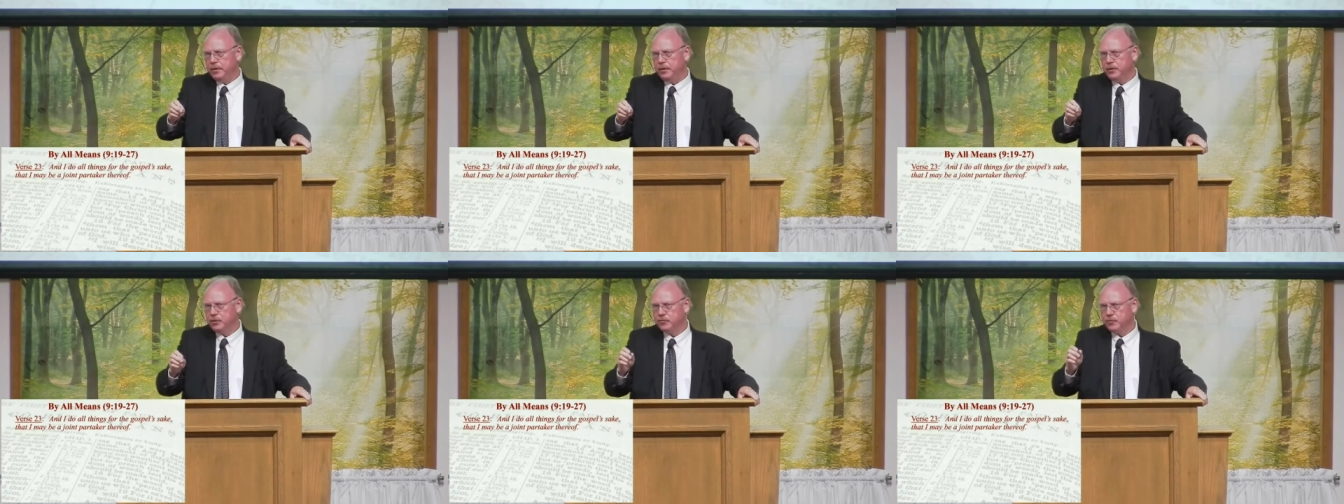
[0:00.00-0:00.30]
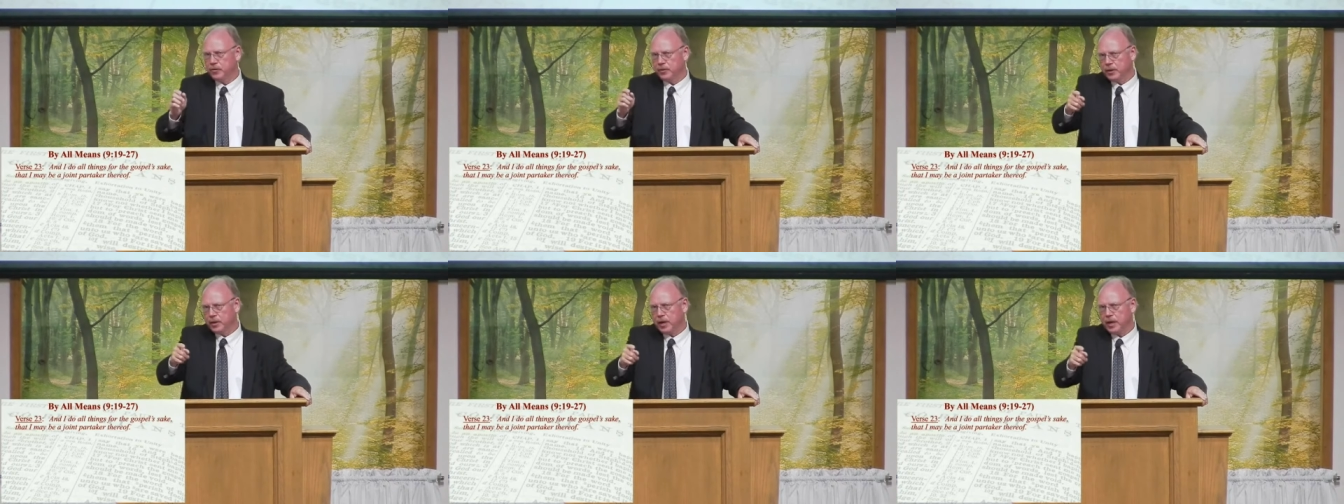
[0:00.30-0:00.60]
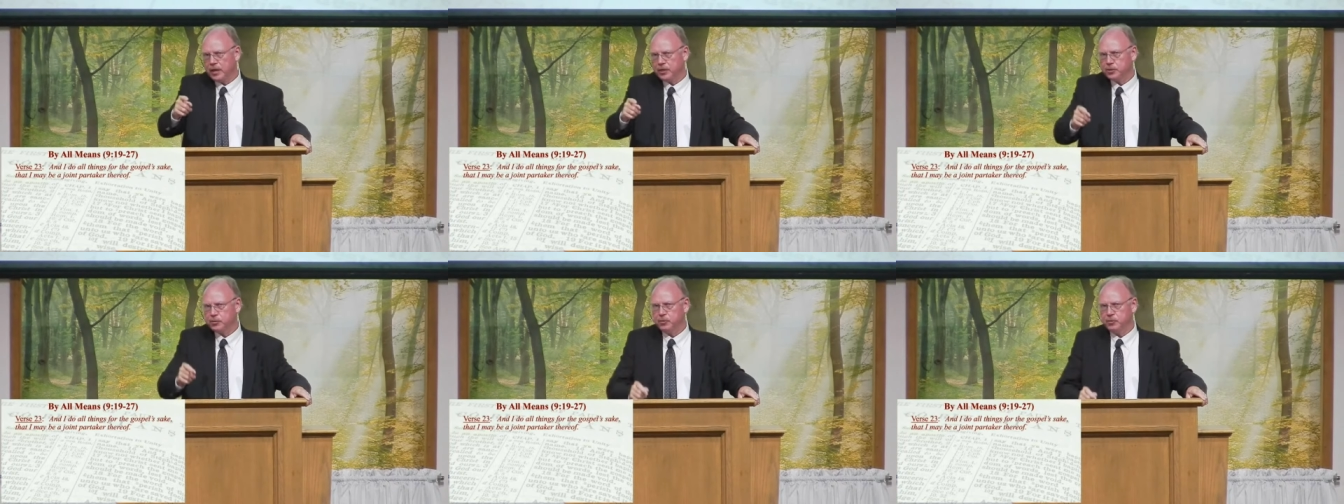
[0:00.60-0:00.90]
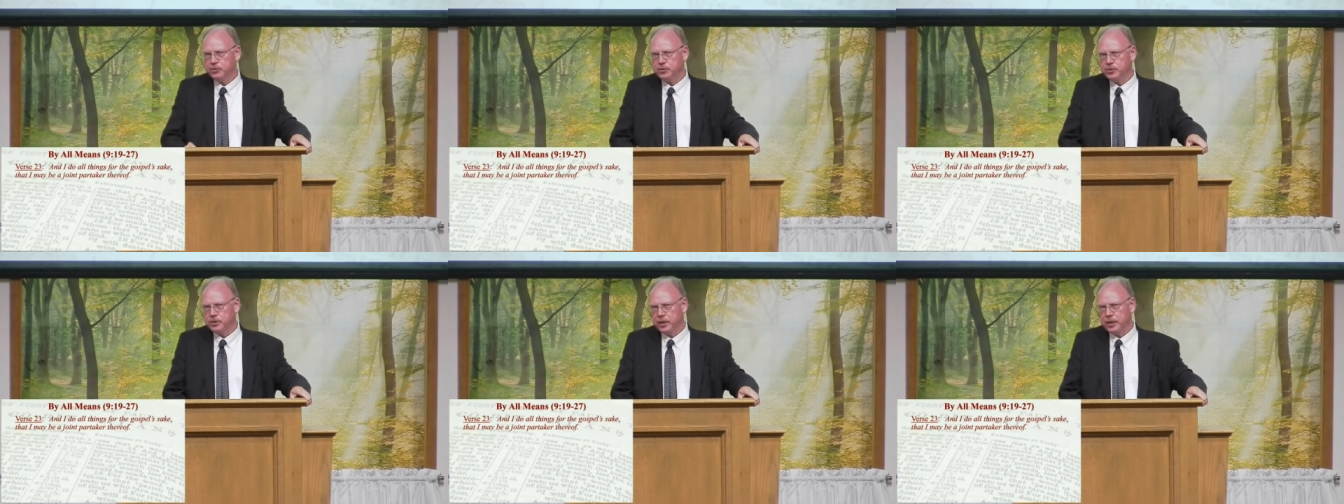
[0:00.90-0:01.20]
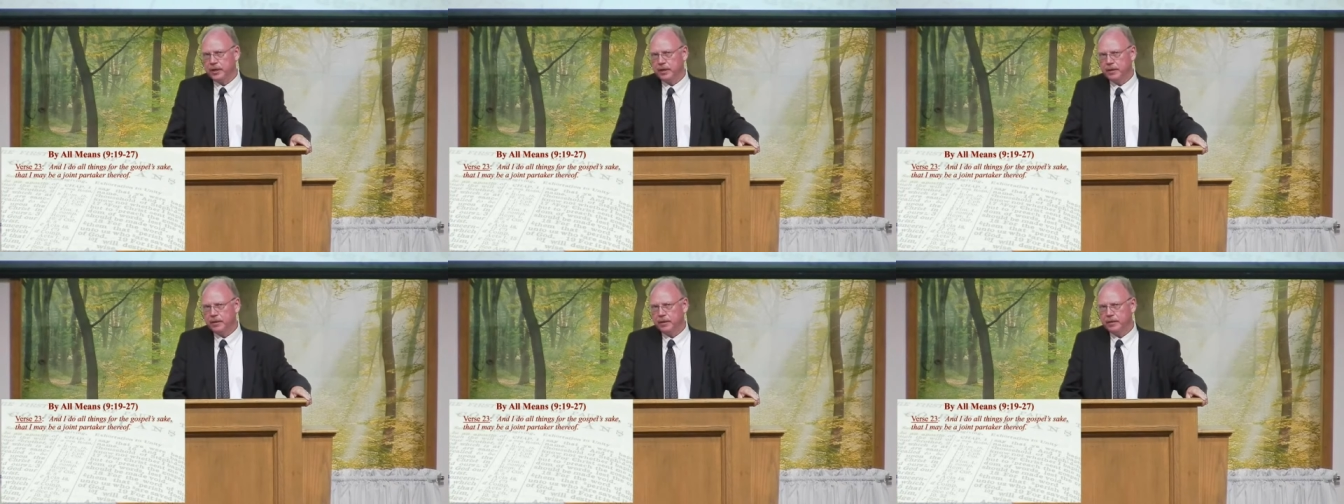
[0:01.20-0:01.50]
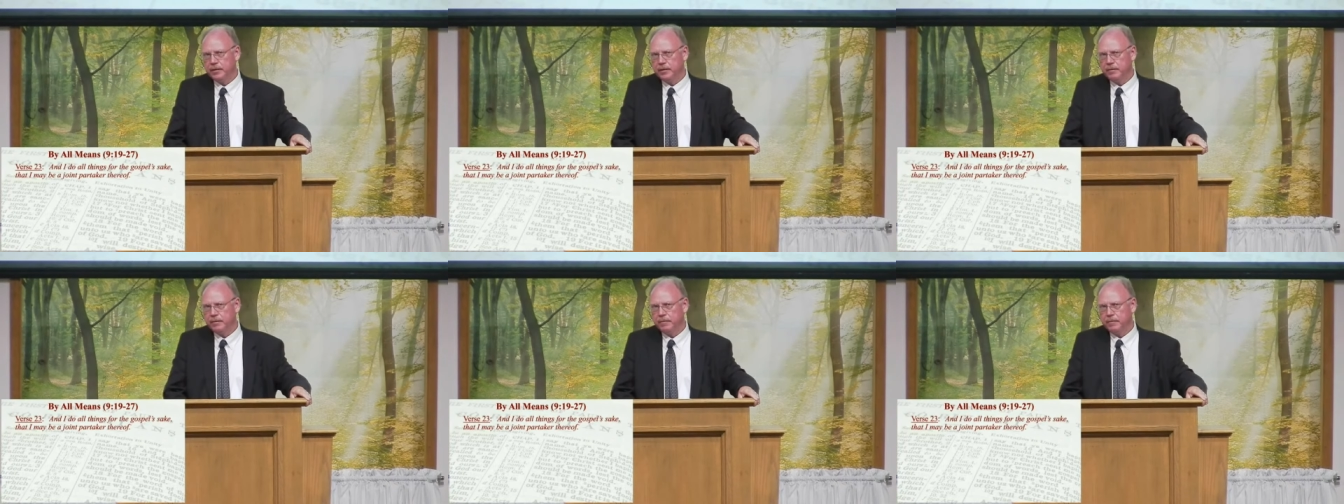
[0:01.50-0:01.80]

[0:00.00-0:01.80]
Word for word: is for the gospel's sake.